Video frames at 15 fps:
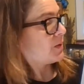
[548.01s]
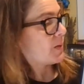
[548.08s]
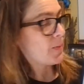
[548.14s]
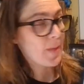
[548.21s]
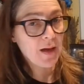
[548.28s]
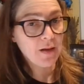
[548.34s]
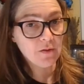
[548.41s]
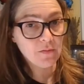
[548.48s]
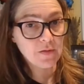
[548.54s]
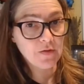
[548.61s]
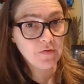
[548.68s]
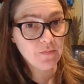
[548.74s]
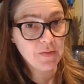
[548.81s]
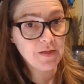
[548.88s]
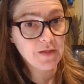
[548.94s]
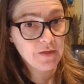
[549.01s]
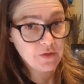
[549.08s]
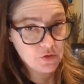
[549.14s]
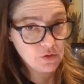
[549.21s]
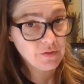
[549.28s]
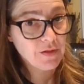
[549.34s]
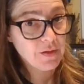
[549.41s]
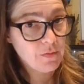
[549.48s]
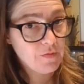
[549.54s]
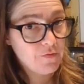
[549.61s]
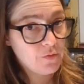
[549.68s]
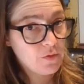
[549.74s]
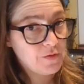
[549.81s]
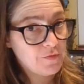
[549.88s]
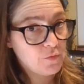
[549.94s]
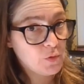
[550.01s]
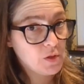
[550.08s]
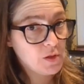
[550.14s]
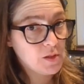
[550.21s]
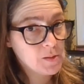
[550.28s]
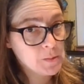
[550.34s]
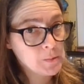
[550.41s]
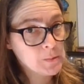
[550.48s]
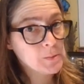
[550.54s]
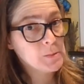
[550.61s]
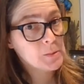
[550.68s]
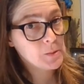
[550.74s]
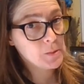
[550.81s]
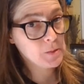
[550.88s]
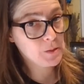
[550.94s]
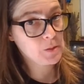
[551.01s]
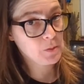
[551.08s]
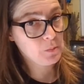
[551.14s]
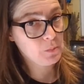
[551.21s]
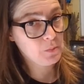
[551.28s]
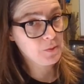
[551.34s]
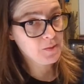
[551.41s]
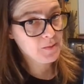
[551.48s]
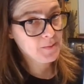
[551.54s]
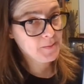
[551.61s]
and that'll should give me 44. Let's hope.